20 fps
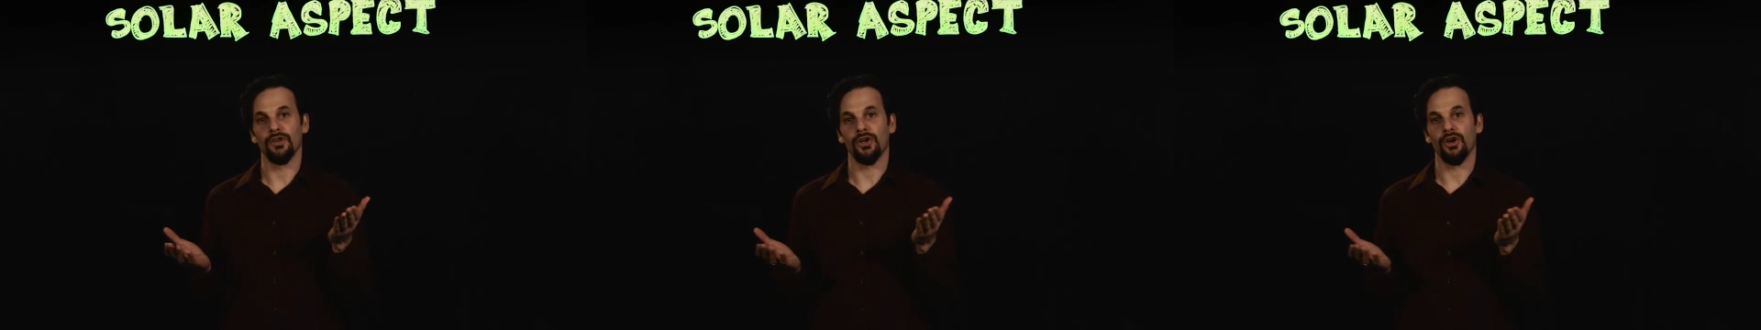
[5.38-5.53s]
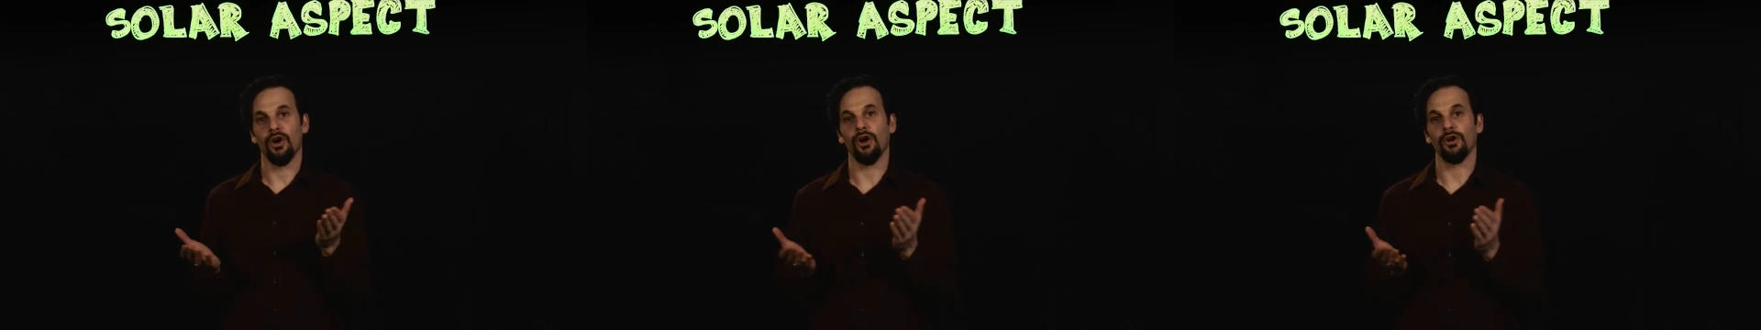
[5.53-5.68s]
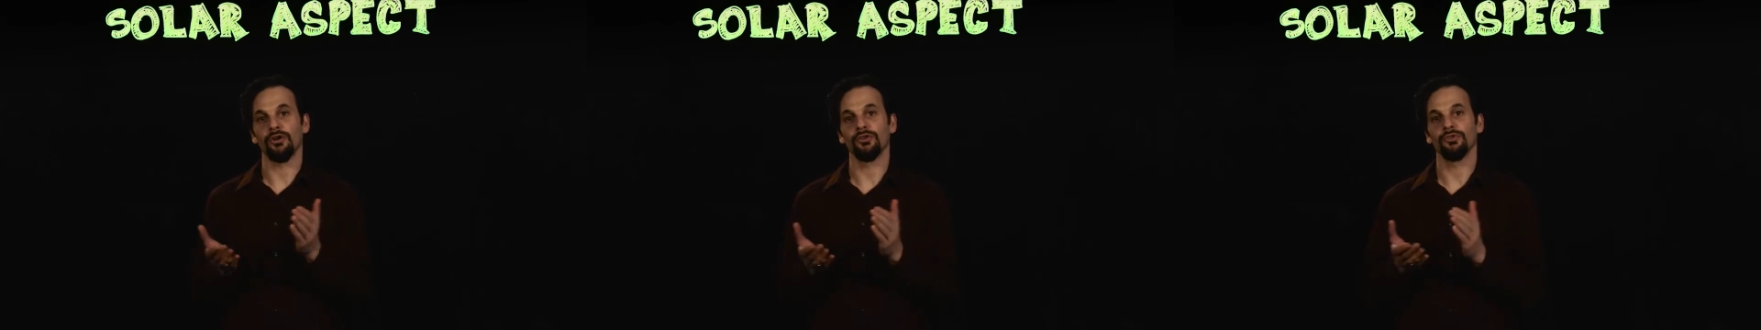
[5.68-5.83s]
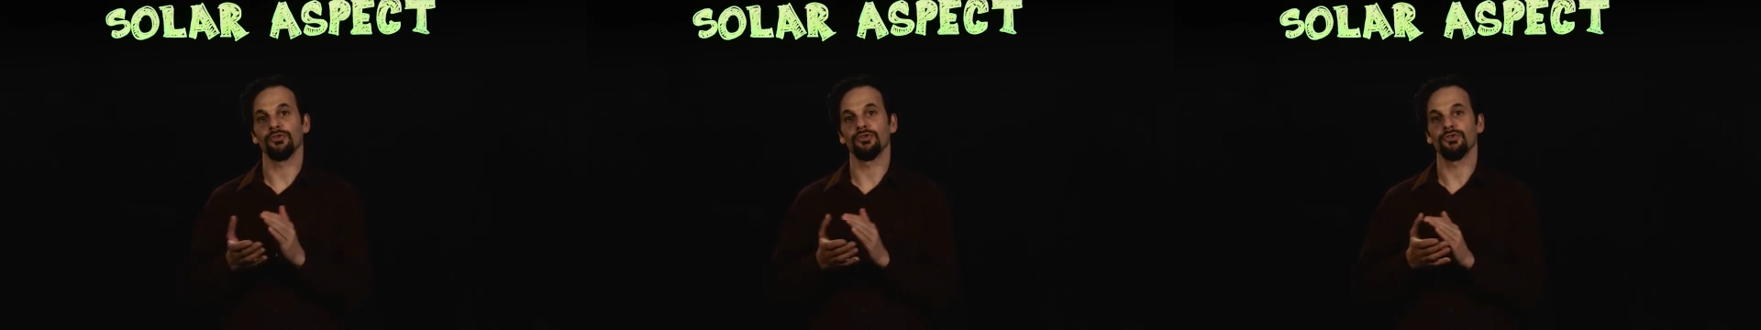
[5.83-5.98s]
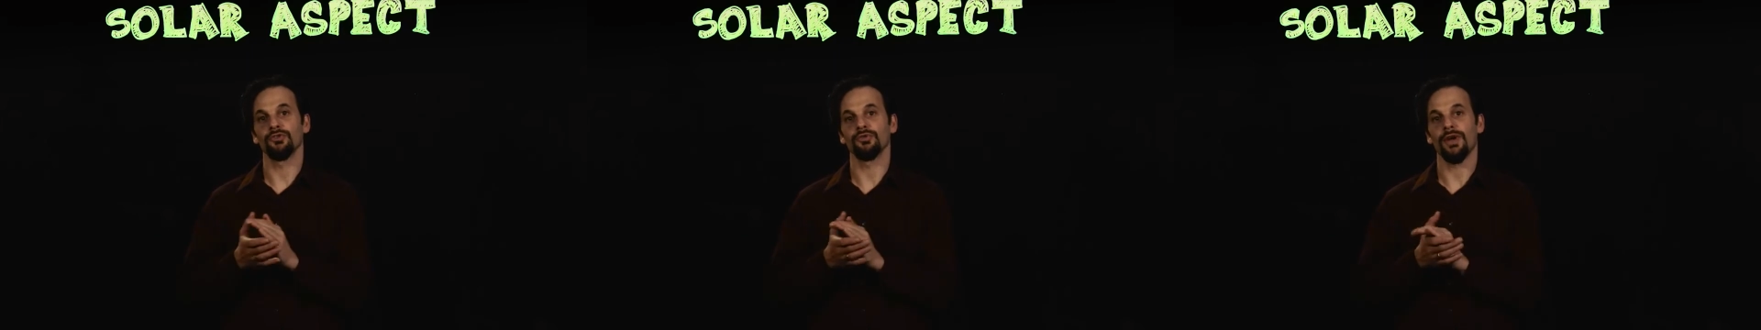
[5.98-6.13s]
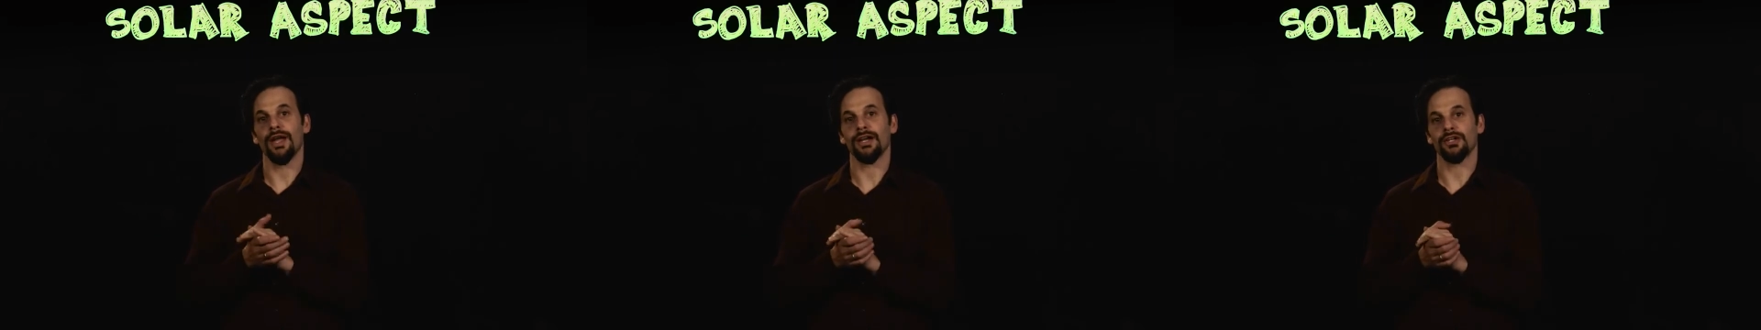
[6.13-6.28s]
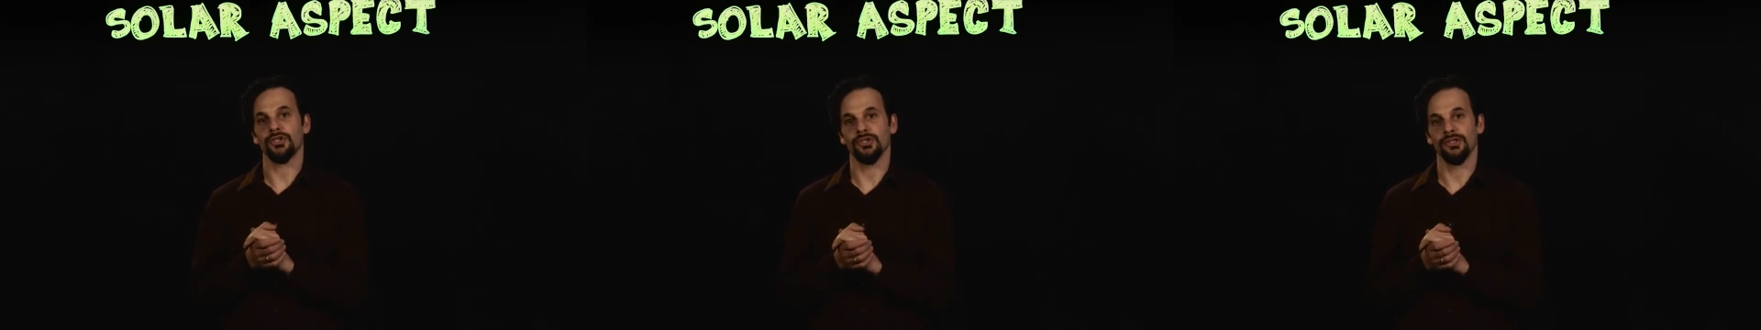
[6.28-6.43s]
the cardinal
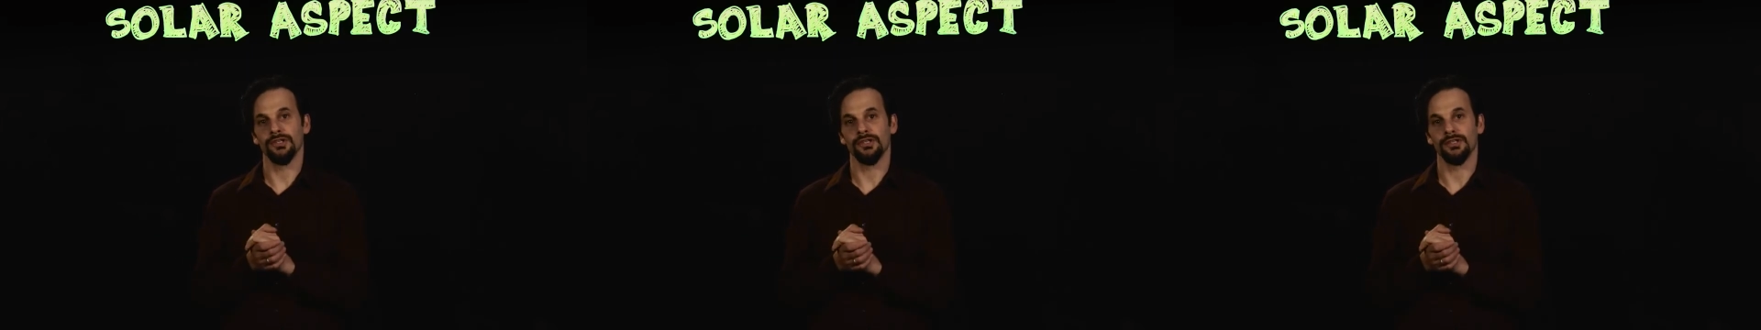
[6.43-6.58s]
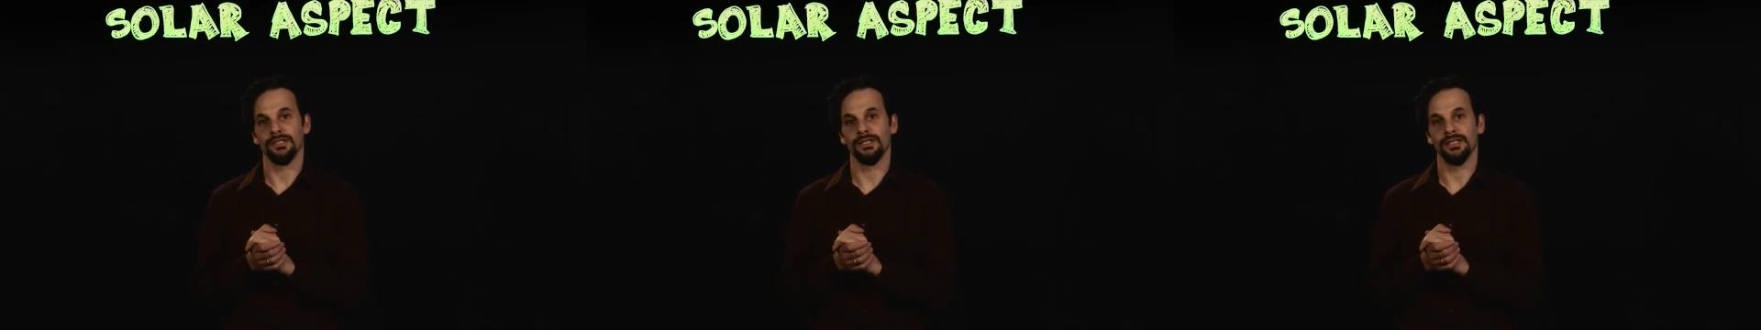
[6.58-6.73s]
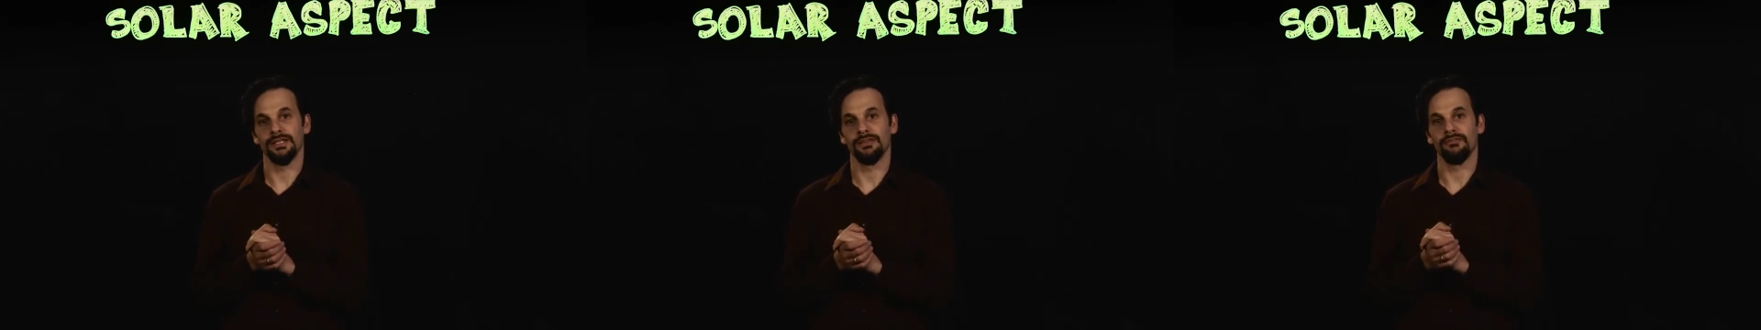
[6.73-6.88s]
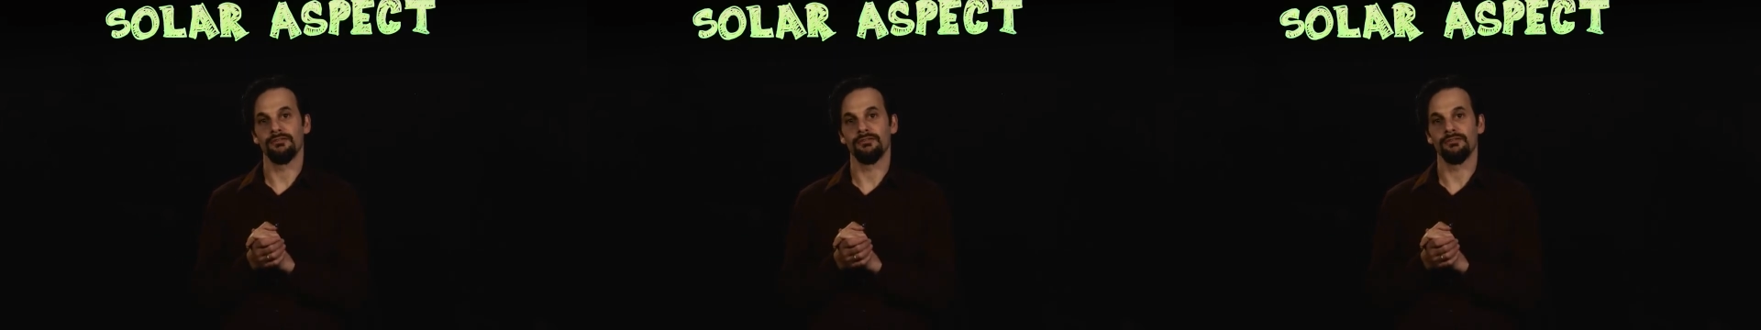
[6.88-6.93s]
directions in